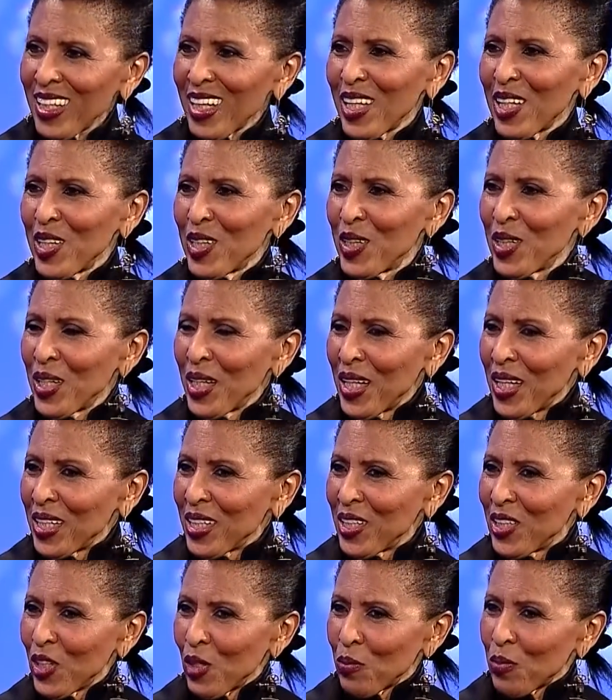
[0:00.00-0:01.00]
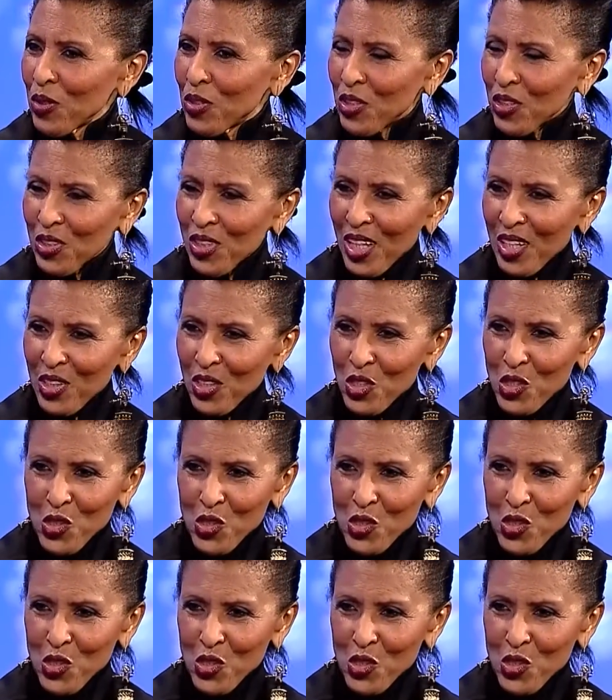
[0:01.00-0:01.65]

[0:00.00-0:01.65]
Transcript: and but she's got the